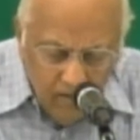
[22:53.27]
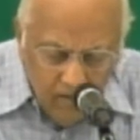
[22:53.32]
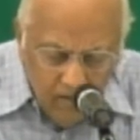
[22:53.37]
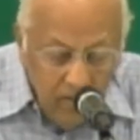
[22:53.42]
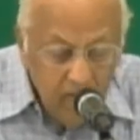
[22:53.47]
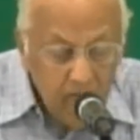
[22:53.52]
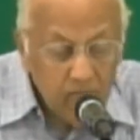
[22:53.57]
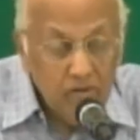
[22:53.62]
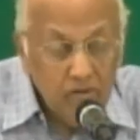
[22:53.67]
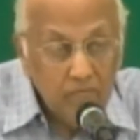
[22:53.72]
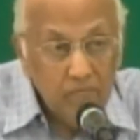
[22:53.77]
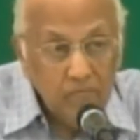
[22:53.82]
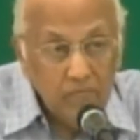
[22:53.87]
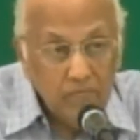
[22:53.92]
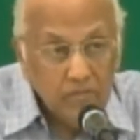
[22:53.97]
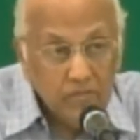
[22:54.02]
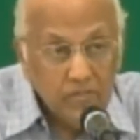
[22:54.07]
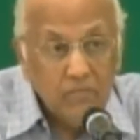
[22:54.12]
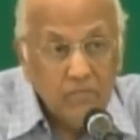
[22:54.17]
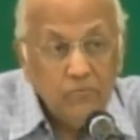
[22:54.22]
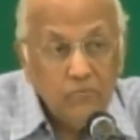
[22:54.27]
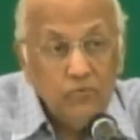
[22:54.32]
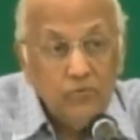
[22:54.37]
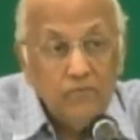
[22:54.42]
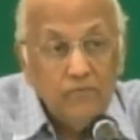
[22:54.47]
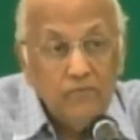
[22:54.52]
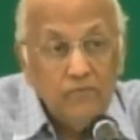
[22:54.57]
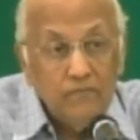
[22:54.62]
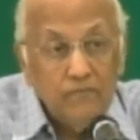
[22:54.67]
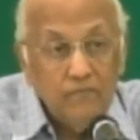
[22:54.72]
Even some who
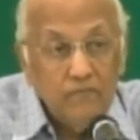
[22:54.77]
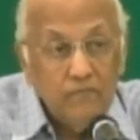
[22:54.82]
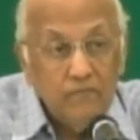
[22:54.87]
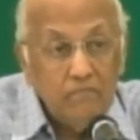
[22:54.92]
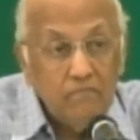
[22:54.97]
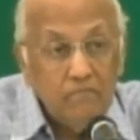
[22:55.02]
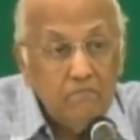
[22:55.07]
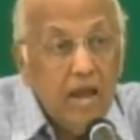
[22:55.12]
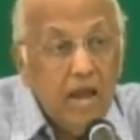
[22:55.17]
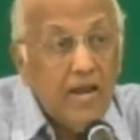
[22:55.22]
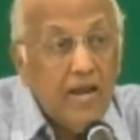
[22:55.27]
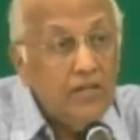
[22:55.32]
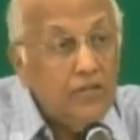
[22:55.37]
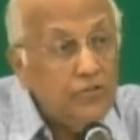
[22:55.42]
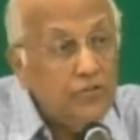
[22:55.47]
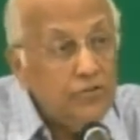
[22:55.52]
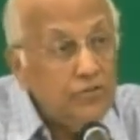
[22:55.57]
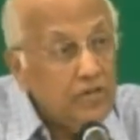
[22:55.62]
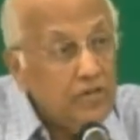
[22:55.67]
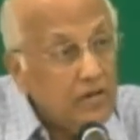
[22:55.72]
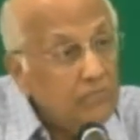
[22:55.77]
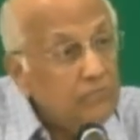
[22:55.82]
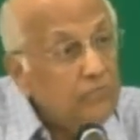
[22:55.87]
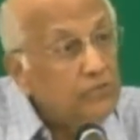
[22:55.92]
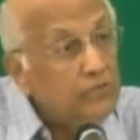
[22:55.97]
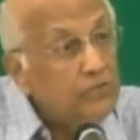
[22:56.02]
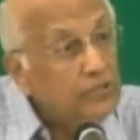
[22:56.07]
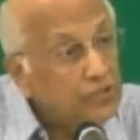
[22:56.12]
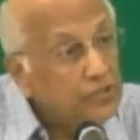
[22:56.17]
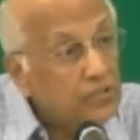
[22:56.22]
have manage to come
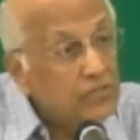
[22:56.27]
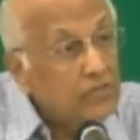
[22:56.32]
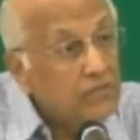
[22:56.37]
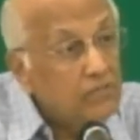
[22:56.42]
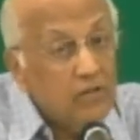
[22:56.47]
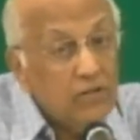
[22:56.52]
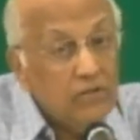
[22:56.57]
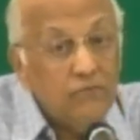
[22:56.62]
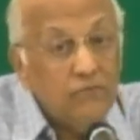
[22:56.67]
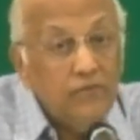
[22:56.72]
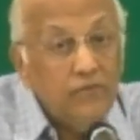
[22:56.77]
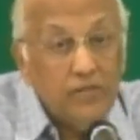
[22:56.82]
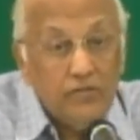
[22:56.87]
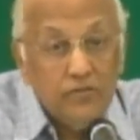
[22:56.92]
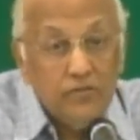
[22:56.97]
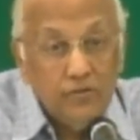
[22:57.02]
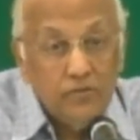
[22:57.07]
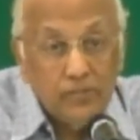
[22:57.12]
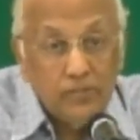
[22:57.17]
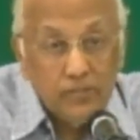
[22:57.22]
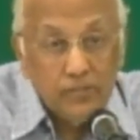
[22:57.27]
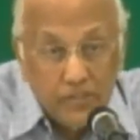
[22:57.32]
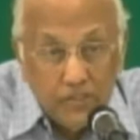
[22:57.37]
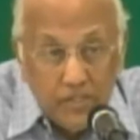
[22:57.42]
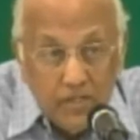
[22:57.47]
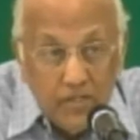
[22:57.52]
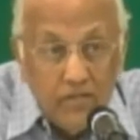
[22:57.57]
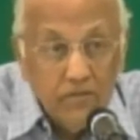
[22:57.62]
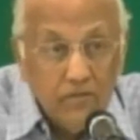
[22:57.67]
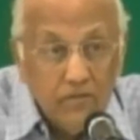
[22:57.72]
to a certain amount of victory over
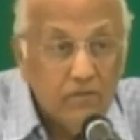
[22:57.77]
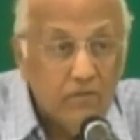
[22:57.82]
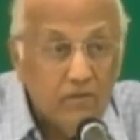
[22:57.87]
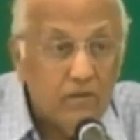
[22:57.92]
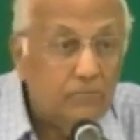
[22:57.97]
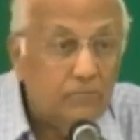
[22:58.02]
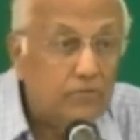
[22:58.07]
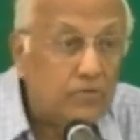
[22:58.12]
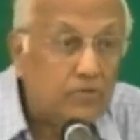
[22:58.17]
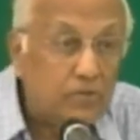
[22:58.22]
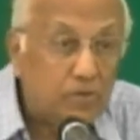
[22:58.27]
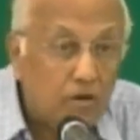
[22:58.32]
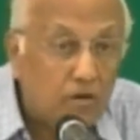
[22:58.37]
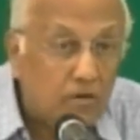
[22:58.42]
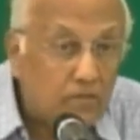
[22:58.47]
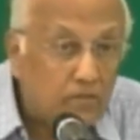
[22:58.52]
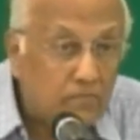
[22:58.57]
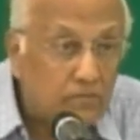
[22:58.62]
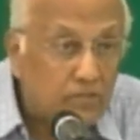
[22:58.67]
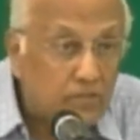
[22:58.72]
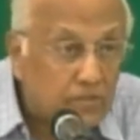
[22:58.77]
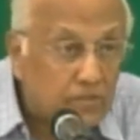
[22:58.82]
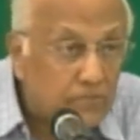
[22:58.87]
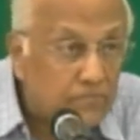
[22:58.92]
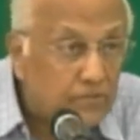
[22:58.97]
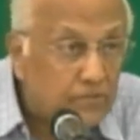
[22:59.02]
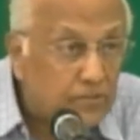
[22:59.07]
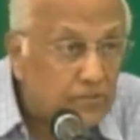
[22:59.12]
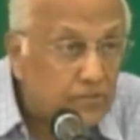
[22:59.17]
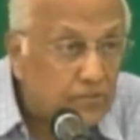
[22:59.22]
sin and to come to a knowledge of the
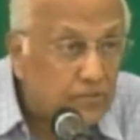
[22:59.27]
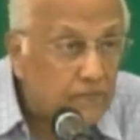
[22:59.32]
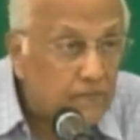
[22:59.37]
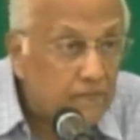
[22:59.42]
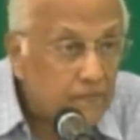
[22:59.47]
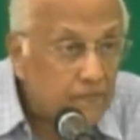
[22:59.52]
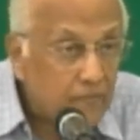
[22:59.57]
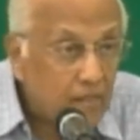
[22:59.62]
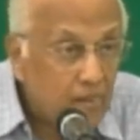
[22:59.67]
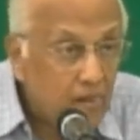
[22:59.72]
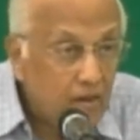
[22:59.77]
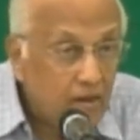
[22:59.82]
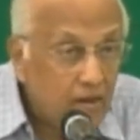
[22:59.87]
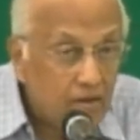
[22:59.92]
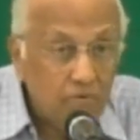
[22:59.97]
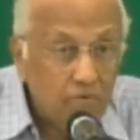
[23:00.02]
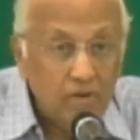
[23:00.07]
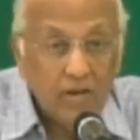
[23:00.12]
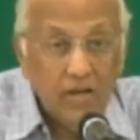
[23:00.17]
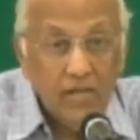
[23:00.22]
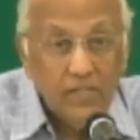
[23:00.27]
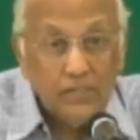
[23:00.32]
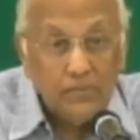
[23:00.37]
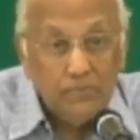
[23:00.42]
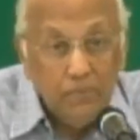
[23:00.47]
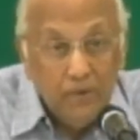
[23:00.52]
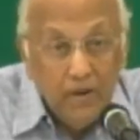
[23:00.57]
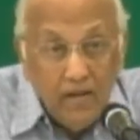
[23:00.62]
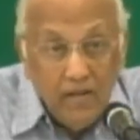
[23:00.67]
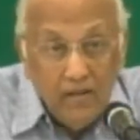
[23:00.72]
scriptures, and we can
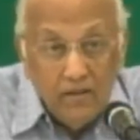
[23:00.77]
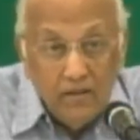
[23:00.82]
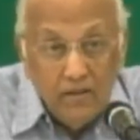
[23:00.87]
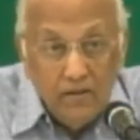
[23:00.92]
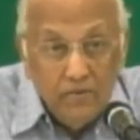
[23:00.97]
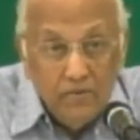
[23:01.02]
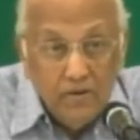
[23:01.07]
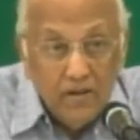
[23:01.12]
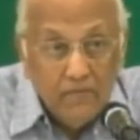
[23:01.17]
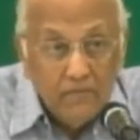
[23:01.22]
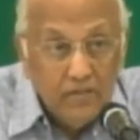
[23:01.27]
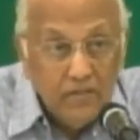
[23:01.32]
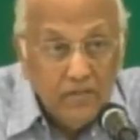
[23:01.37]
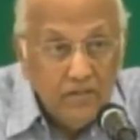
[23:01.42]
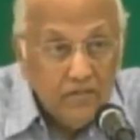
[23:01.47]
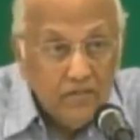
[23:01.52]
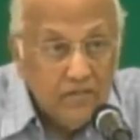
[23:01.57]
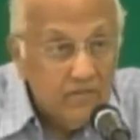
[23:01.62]
explain the new covenant.